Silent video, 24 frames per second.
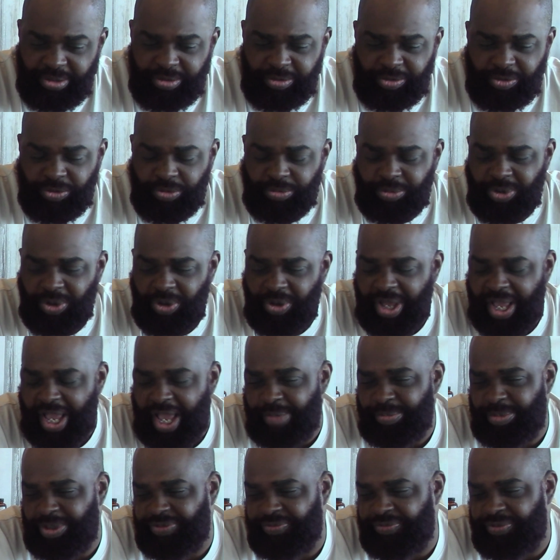group called
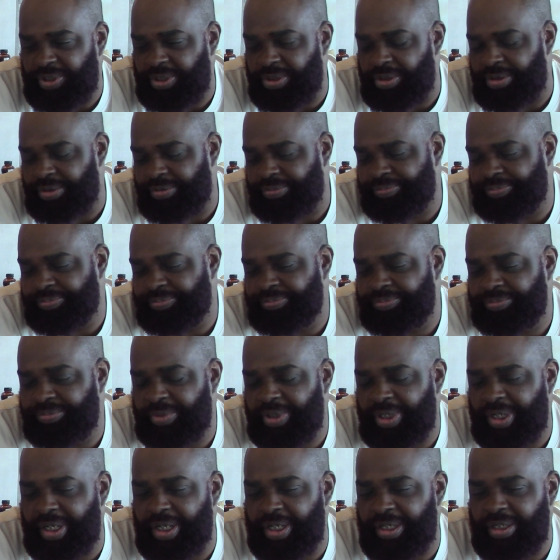Atmosphere
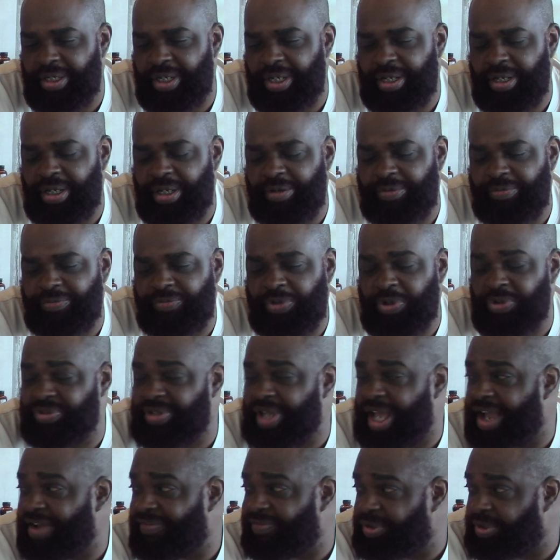at First
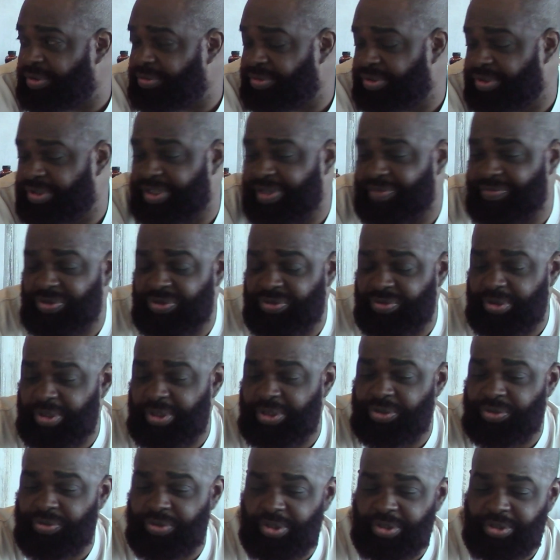Avenue, the 7th Street
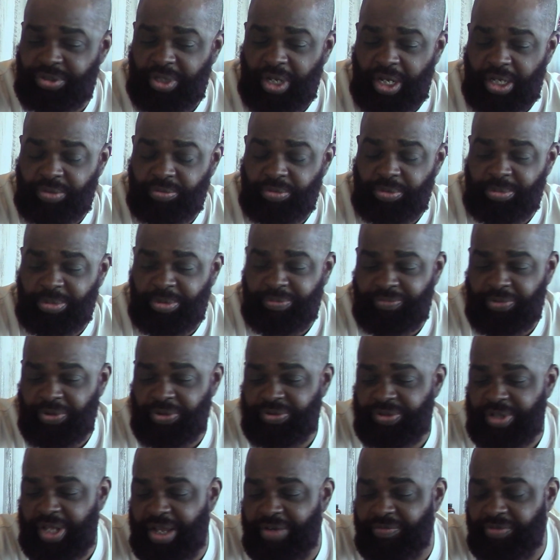entry beside one of
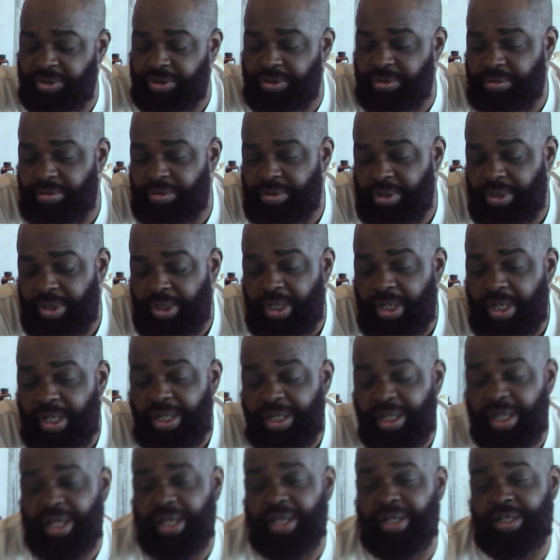First Avenue.
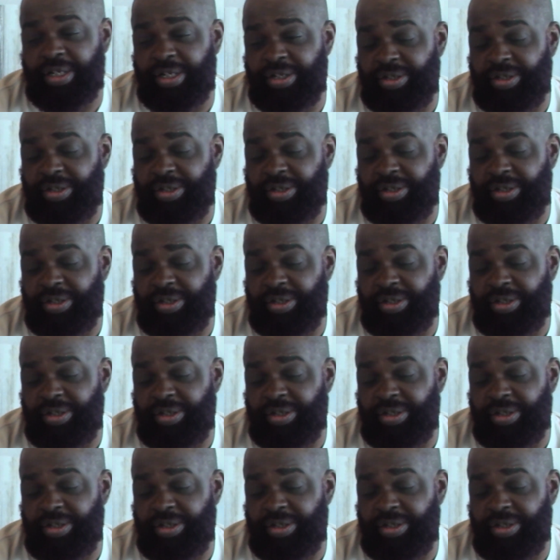And in